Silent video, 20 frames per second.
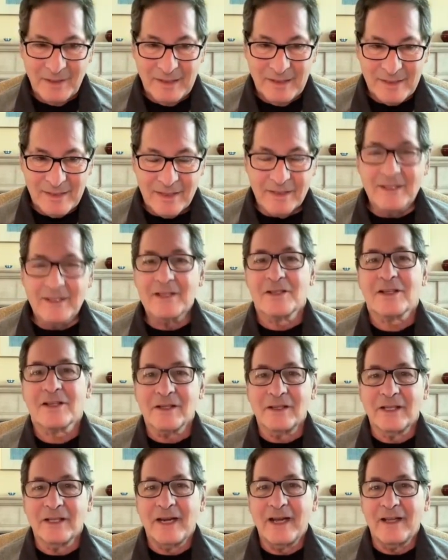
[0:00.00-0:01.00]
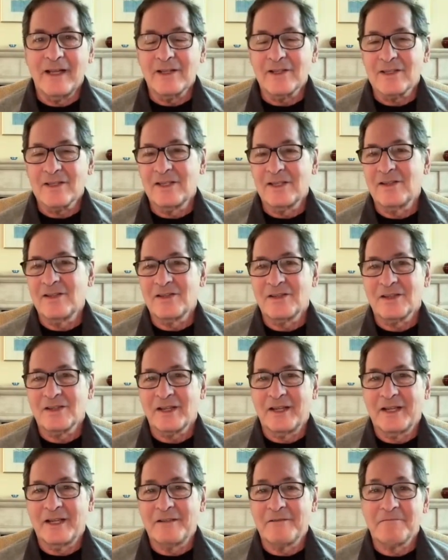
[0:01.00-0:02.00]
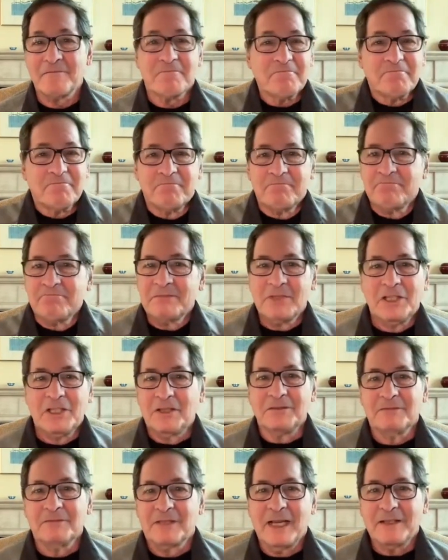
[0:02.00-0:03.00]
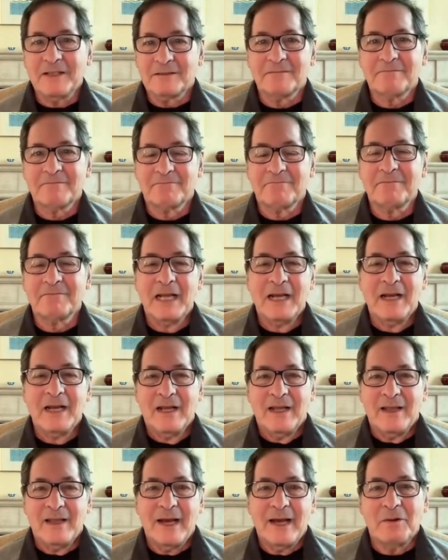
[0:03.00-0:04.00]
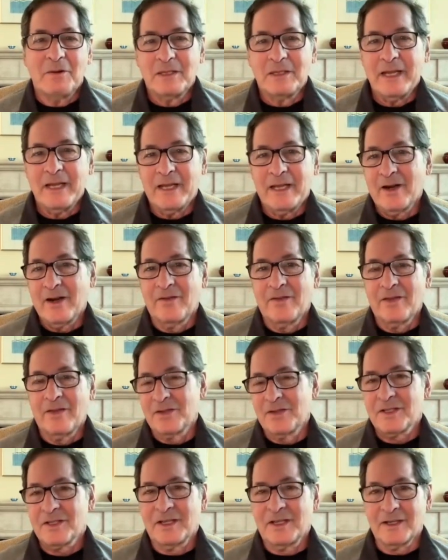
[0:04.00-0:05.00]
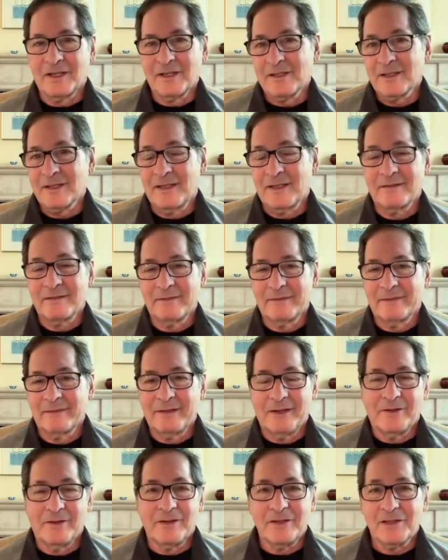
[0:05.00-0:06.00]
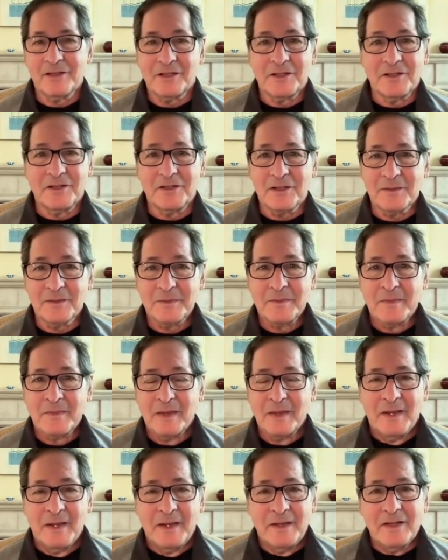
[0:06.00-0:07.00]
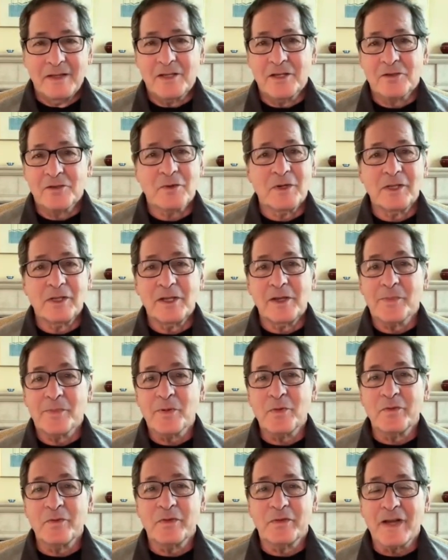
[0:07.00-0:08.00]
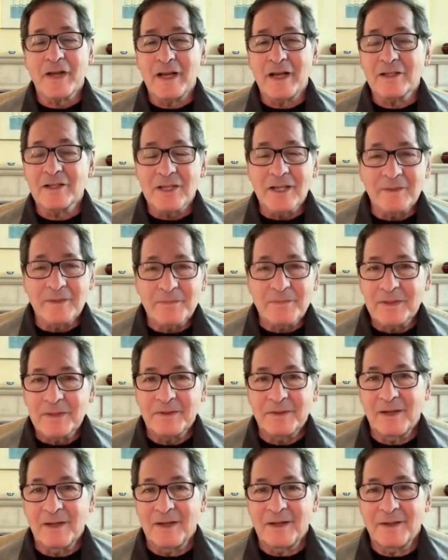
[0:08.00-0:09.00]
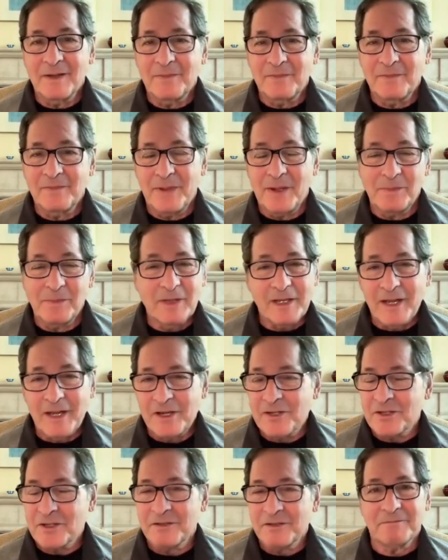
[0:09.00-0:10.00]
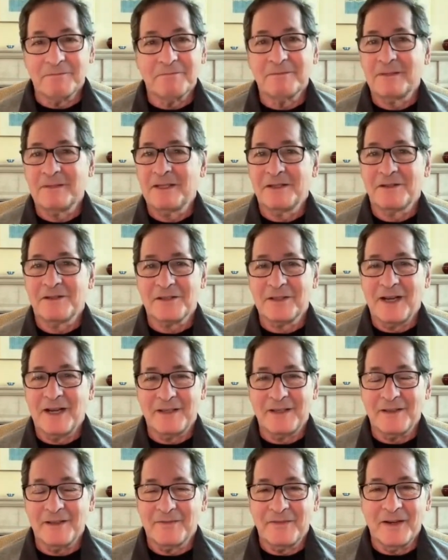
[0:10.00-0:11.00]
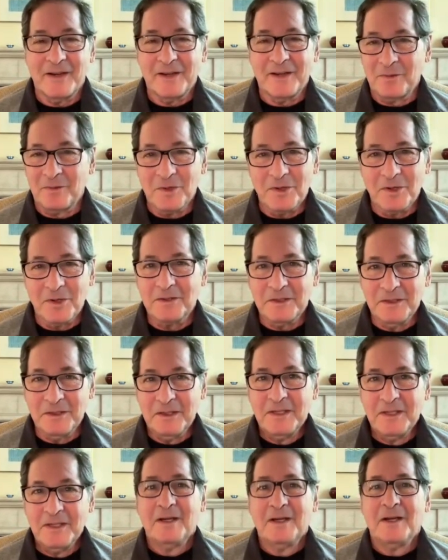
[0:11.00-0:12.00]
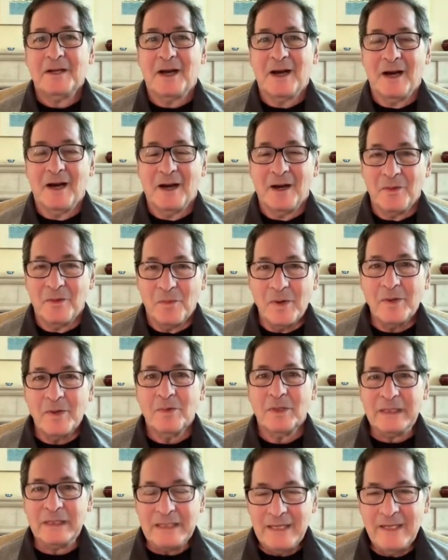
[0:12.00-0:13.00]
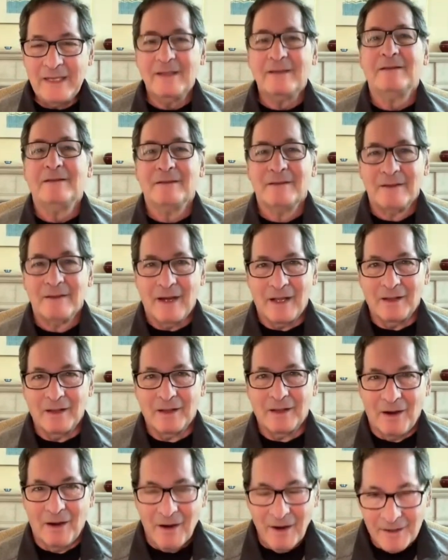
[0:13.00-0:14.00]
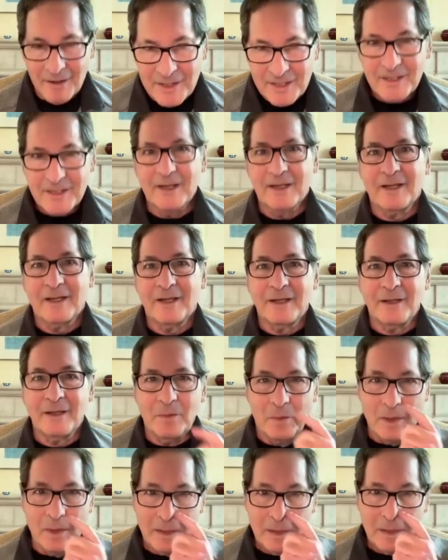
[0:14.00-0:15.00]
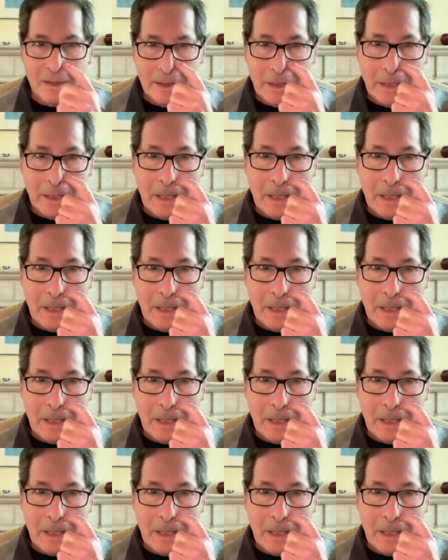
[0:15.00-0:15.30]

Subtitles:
statistical analyses, and that will take care of those things. And this is really a proof of concept publication. It's not the final word. We will need a large study with